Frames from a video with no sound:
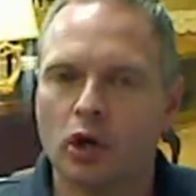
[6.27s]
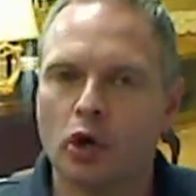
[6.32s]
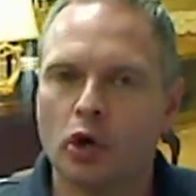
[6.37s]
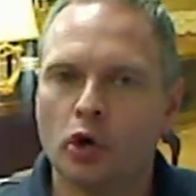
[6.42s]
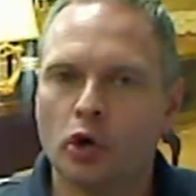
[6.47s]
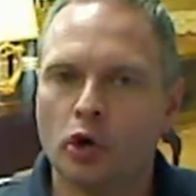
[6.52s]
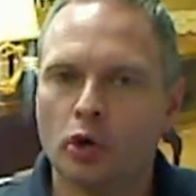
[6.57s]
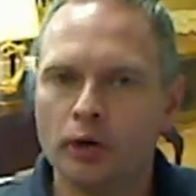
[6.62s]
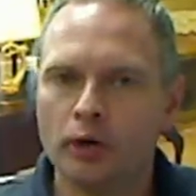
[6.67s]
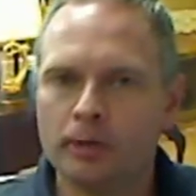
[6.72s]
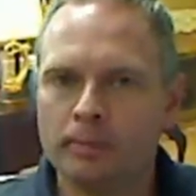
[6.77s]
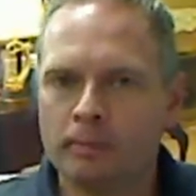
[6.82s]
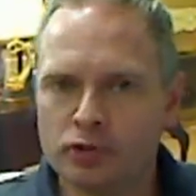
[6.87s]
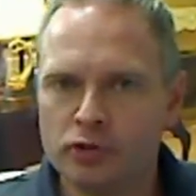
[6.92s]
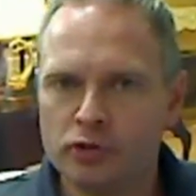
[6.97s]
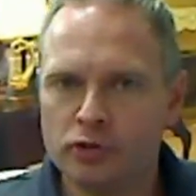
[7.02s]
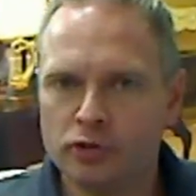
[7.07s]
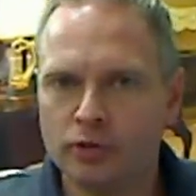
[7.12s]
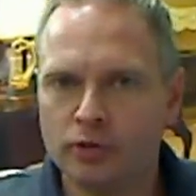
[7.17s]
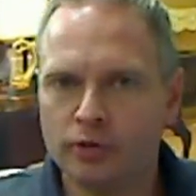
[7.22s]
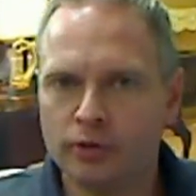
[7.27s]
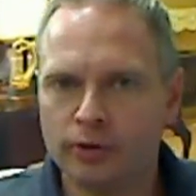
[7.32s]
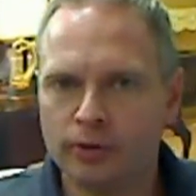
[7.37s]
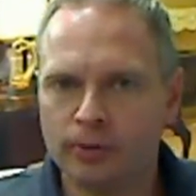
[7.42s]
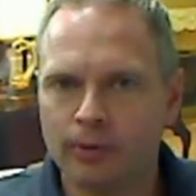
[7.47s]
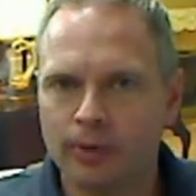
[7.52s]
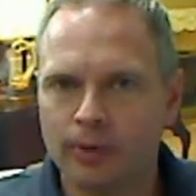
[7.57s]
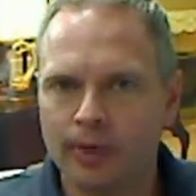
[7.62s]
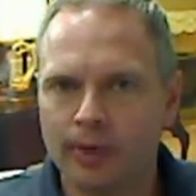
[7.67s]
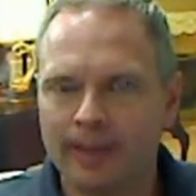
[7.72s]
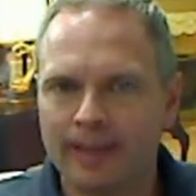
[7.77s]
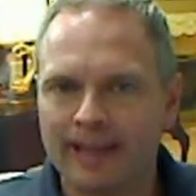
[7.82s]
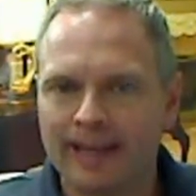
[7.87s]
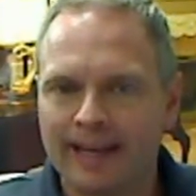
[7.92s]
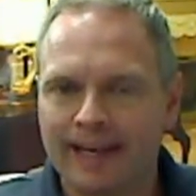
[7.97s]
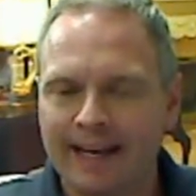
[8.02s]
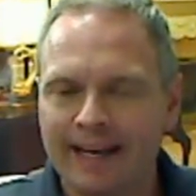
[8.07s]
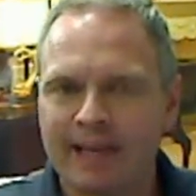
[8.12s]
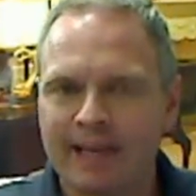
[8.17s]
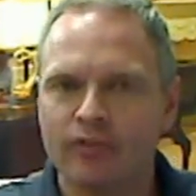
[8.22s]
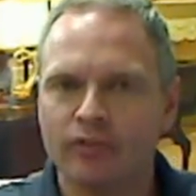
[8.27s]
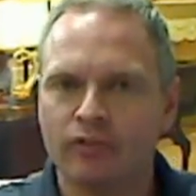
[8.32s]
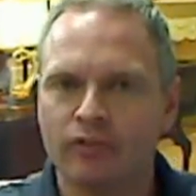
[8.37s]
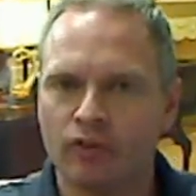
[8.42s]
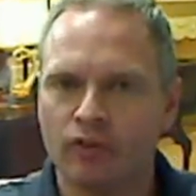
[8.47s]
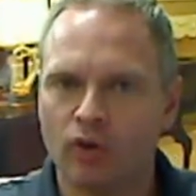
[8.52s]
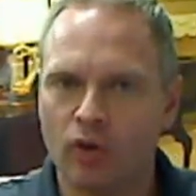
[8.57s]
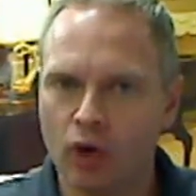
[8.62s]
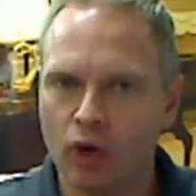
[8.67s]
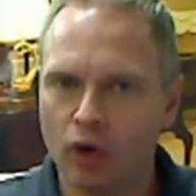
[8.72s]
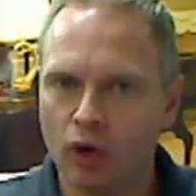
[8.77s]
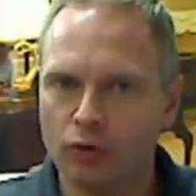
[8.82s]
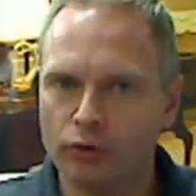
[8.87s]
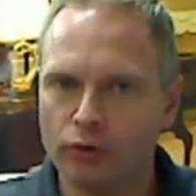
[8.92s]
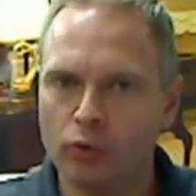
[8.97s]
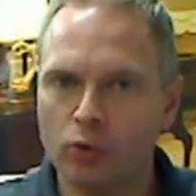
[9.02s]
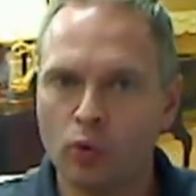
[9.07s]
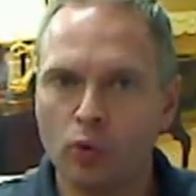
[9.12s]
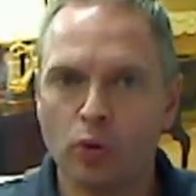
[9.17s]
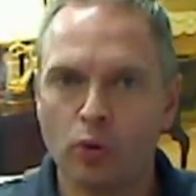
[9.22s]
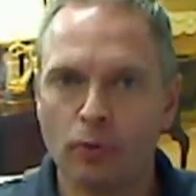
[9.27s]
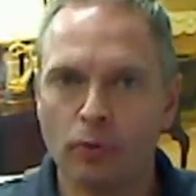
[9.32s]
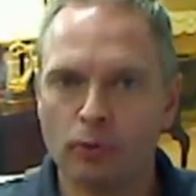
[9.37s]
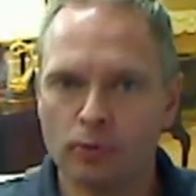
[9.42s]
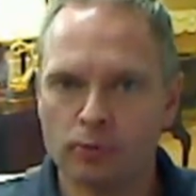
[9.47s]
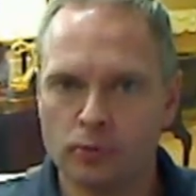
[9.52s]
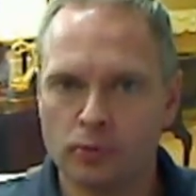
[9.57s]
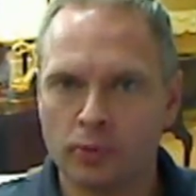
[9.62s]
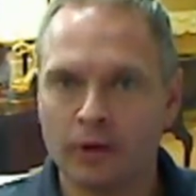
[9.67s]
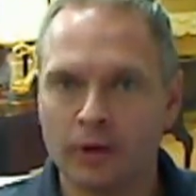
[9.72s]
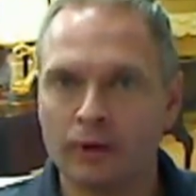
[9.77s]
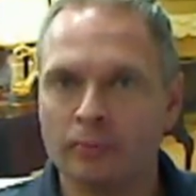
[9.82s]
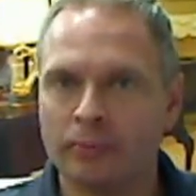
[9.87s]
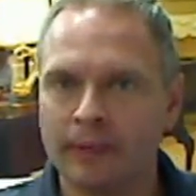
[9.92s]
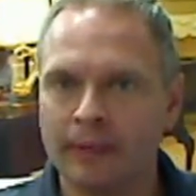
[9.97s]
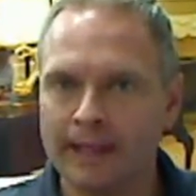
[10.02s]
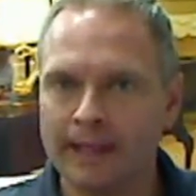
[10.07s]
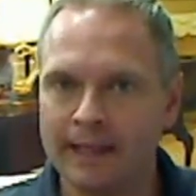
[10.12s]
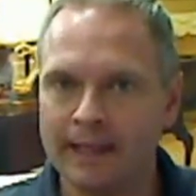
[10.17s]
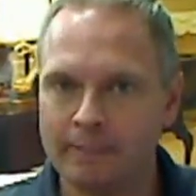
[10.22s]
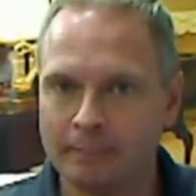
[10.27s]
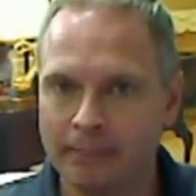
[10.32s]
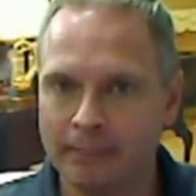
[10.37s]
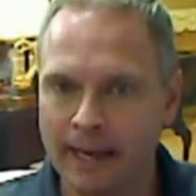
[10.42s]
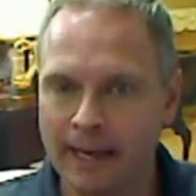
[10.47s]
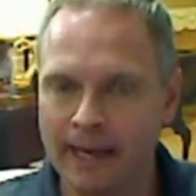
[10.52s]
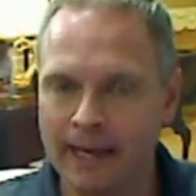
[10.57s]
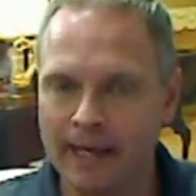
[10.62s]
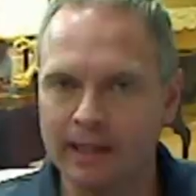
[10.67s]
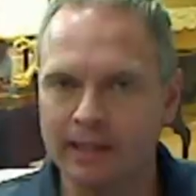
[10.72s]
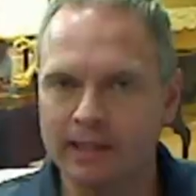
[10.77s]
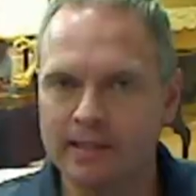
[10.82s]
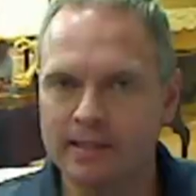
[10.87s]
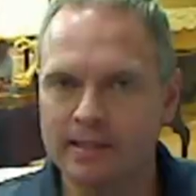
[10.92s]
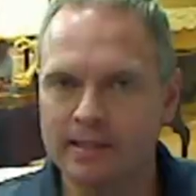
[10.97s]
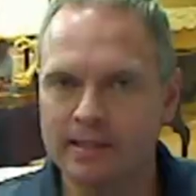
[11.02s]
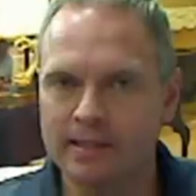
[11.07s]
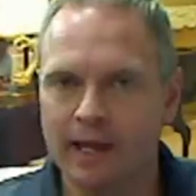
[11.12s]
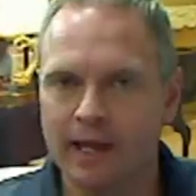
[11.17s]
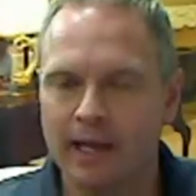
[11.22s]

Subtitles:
Could it be true that even if all your hormones were completely balanced,